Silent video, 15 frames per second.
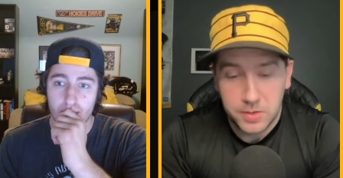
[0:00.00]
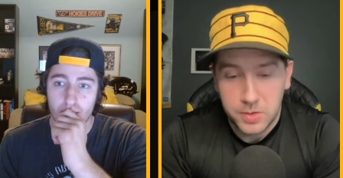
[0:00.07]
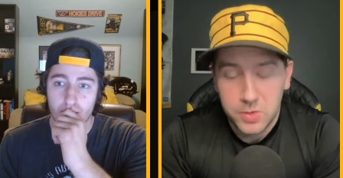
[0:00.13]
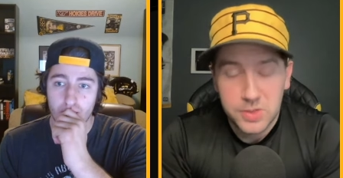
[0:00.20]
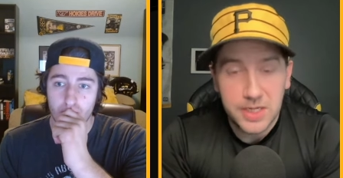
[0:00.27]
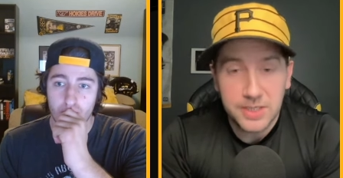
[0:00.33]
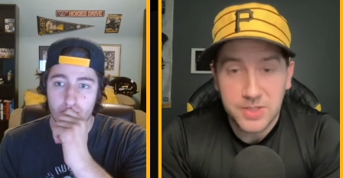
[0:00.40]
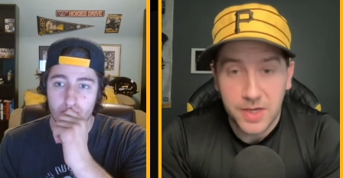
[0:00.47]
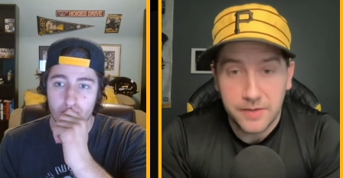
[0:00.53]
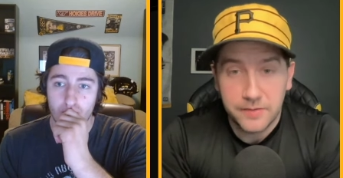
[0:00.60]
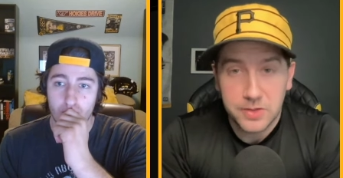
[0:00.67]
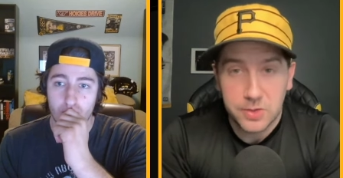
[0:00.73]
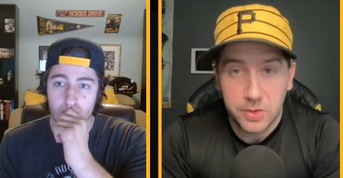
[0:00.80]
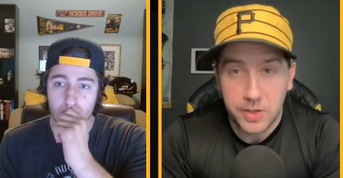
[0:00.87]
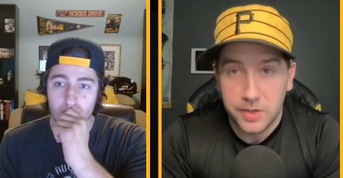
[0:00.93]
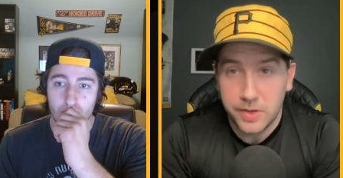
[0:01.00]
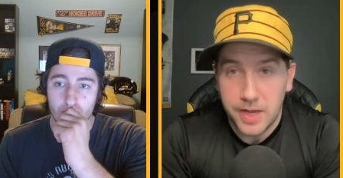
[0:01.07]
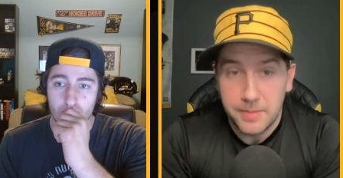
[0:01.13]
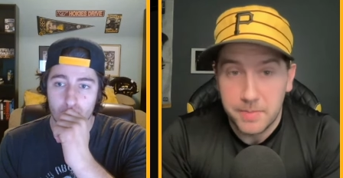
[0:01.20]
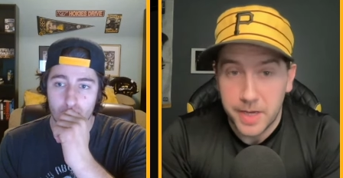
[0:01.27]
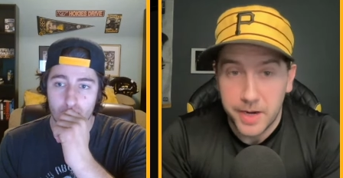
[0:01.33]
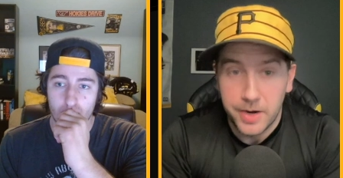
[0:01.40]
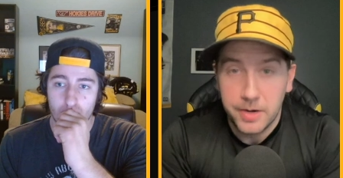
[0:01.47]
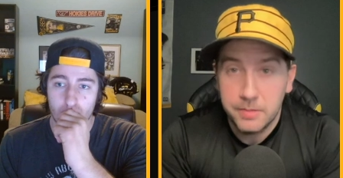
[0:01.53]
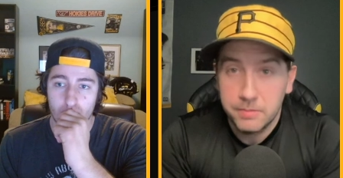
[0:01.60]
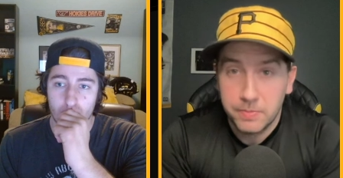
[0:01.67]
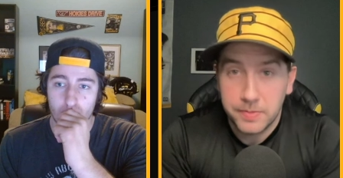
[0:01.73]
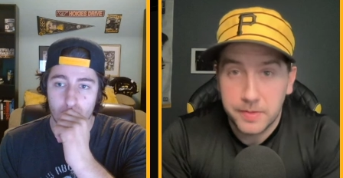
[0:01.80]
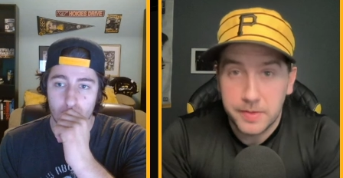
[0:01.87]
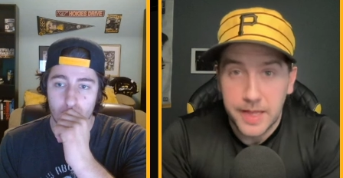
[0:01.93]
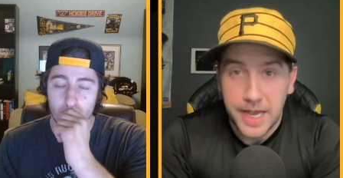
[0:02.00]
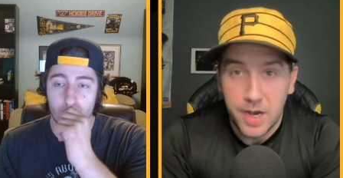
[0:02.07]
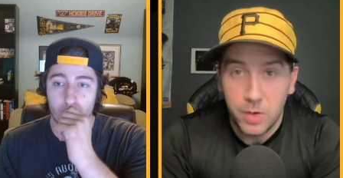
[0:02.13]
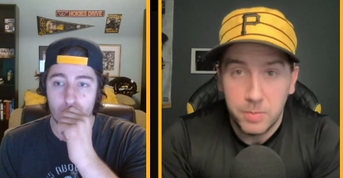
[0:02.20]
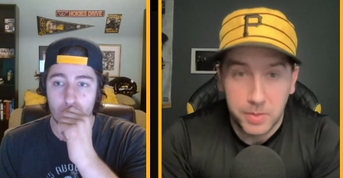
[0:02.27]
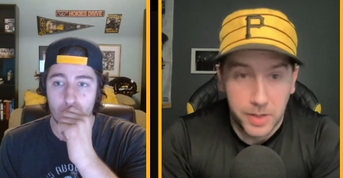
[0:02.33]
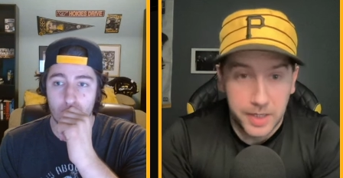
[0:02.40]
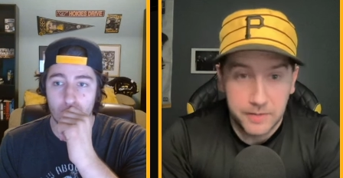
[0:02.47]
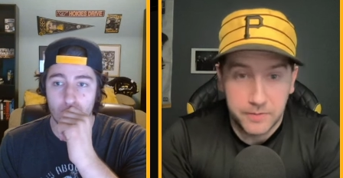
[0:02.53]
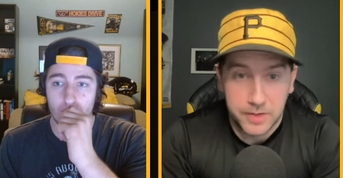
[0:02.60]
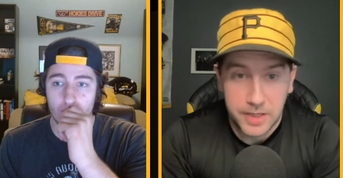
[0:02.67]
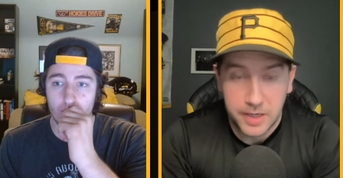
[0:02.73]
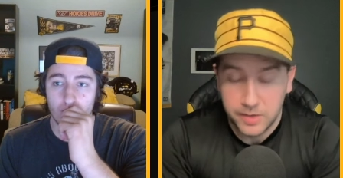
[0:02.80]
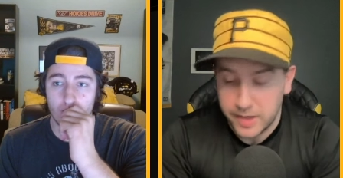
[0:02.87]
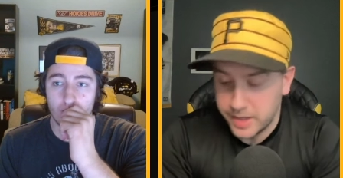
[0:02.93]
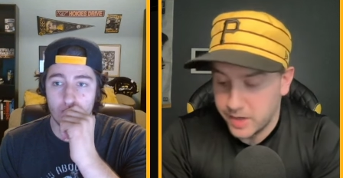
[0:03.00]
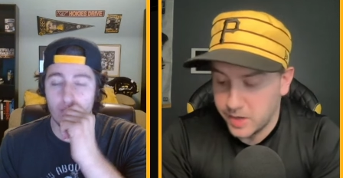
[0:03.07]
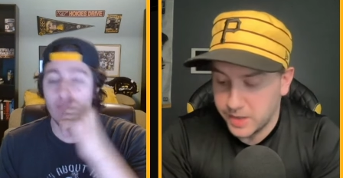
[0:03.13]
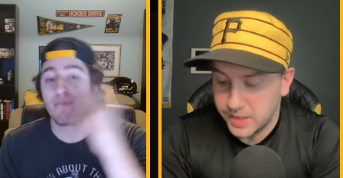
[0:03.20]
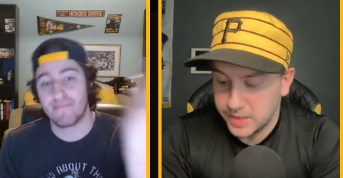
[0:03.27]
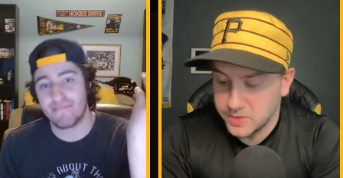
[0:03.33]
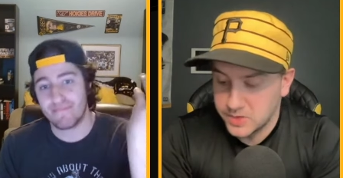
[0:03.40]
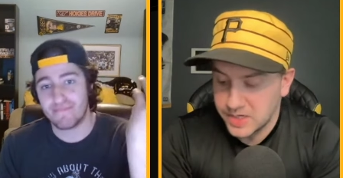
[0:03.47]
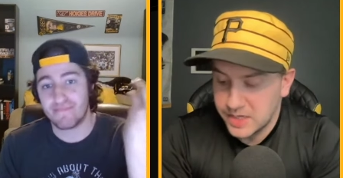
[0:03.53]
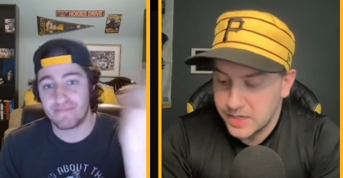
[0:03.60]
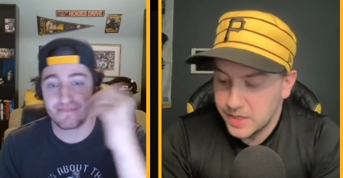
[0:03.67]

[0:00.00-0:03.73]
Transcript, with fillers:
Speaker 1: Kuznetsov is looking a lot better now playing for the Carolina Hurricanes.